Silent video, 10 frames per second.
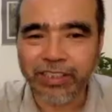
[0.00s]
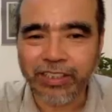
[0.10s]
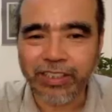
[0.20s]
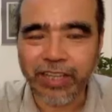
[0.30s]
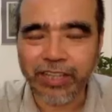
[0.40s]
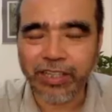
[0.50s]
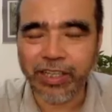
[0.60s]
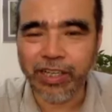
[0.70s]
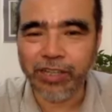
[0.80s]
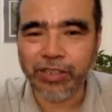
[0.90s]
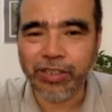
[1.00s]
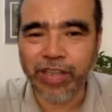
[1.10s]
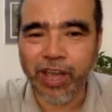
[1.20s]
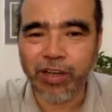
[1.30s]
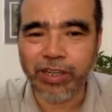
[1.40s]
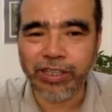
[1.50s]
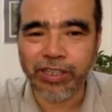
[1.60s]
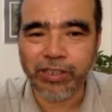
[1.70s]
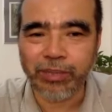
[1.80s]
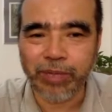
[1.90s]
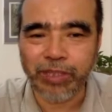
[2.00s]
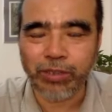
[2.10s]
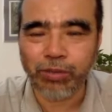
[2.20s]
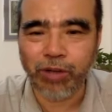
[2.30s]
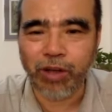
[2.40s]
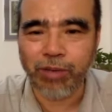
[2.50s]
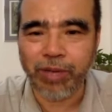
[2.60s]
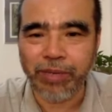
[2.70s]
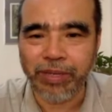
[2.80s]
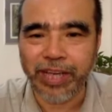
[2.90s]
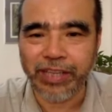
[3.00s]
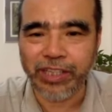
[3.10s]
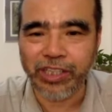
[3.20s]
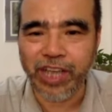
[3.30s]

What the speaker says: Guess the tail gets too long, maybe. Yeah, they change.